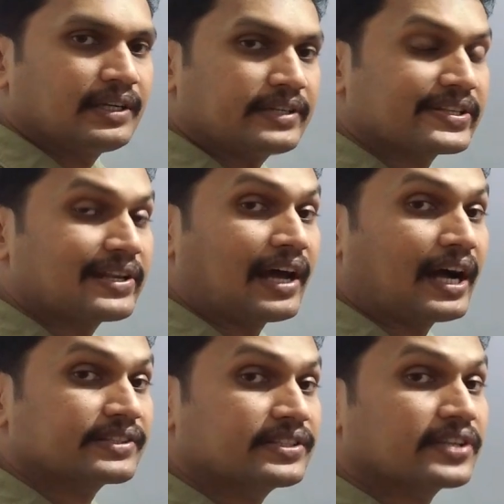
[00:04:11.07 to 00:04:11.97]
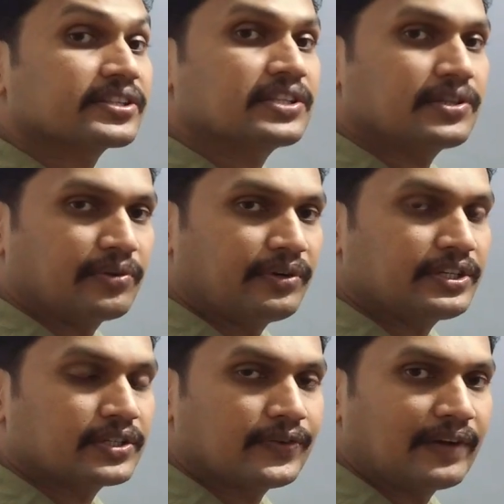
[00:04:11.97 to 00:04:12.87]
It is the largest
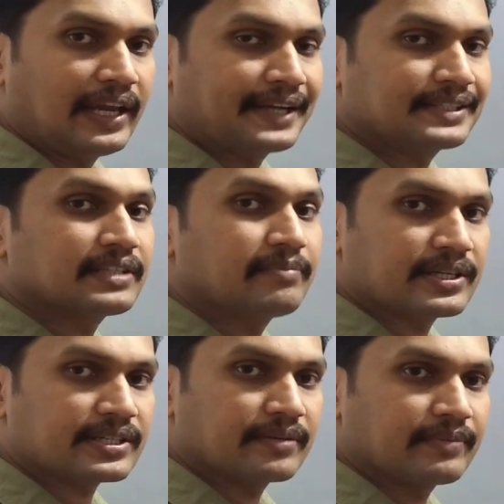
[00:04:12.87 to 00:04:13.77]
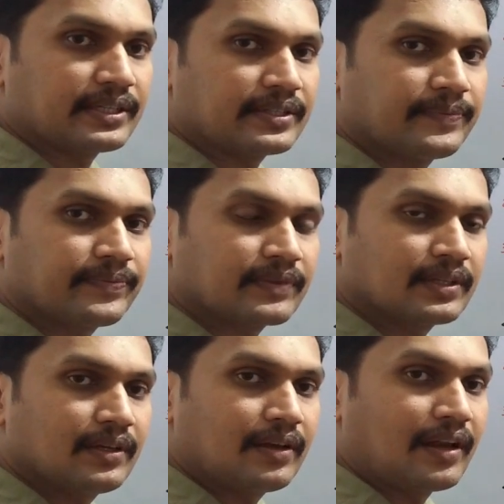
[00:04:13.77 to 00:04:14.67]
unit of length measurement.
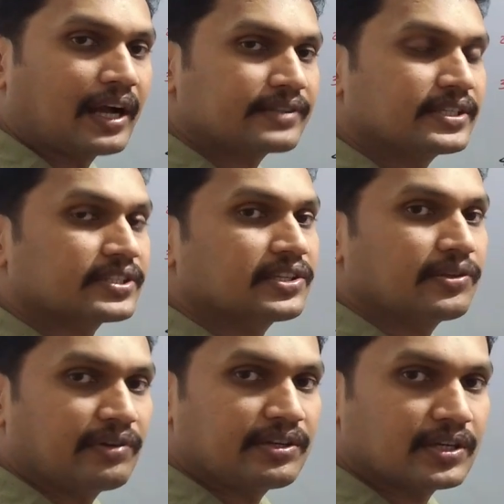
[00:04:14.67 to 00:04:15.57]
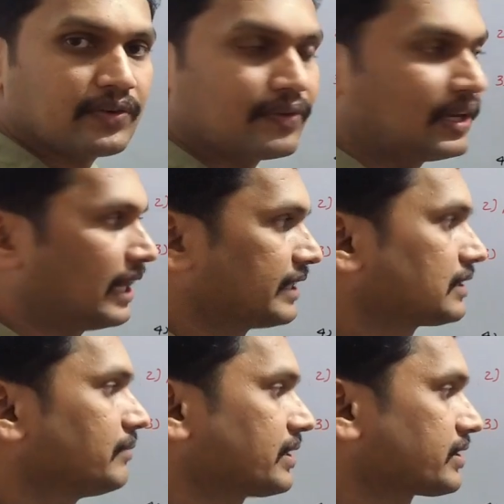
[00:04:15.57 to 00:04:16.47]
Largest unit of
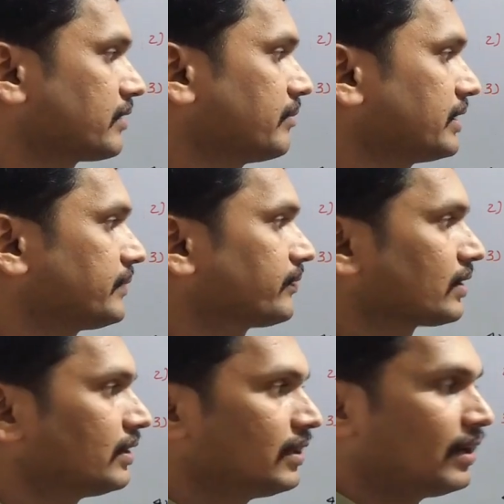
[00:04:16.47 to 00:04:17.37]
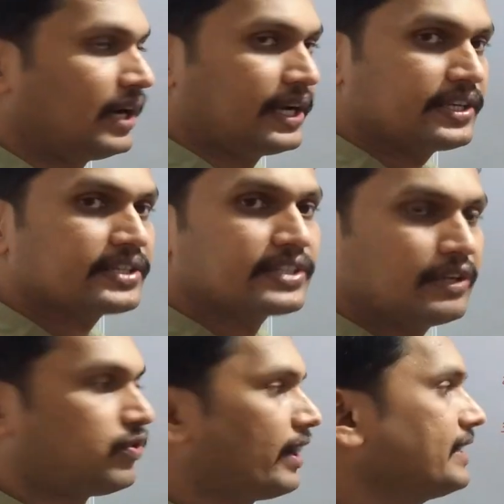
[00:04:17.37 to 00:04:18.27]
length measurement. And it is
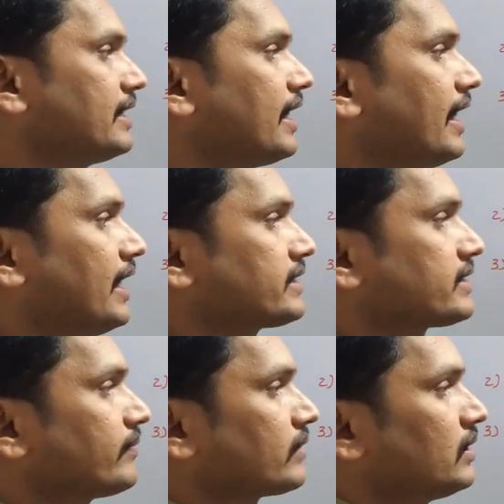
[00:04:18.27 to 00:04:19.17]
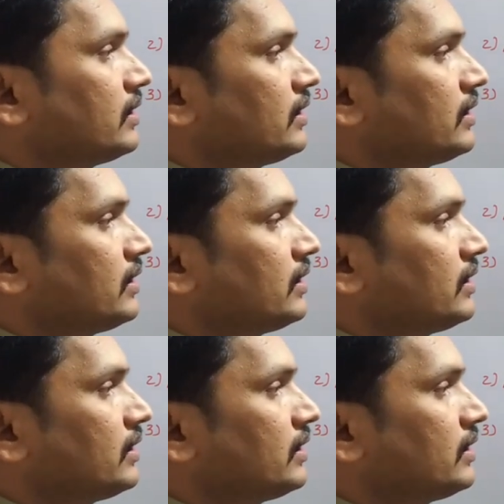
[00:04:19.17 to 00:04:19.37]
defined as